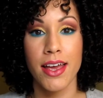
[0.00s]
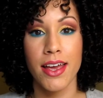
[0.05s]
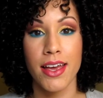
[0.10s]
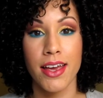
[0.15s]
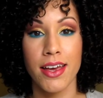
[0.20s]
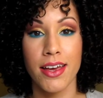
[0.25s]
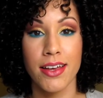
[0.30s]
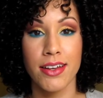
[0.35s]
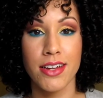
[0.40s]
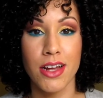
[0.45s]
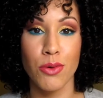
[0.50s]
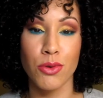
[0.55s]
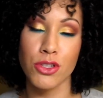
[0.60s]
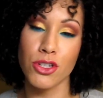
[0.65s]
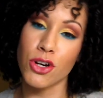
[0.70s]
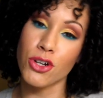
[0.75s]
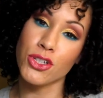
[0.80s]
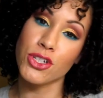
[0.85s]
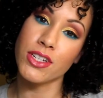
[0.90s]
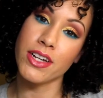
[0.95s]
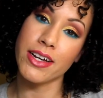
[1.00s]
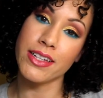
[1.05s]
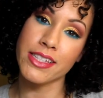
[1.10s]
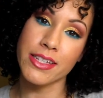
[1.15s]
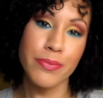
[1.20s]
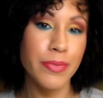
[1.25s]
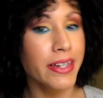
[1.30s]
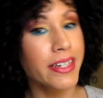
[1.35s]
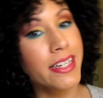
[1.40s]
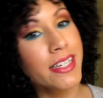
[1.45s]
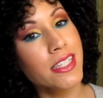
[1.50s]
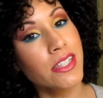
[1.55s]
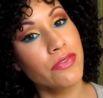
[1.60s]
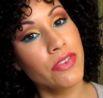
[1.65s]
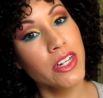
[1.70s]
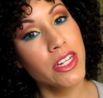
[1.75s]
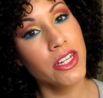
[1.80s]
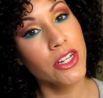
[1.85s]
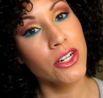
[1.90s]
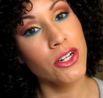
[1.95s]
and I will talk to you guys in my next
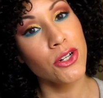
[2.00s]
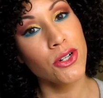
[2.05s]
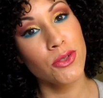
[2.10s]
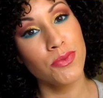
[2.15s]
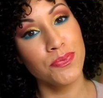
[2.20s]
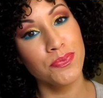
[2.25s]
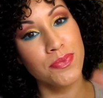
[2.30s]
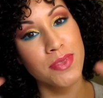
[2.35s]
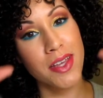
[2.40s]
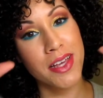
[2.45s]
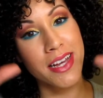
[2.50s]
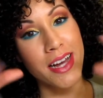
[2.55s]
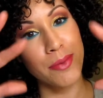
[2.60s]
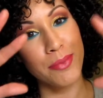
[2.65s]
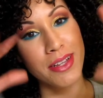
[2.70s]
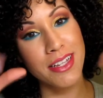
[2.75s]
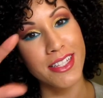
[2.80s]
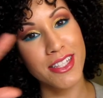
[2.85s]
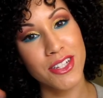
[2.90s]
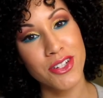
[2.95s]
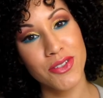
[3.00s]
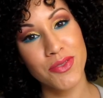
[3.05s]
video. God bless you.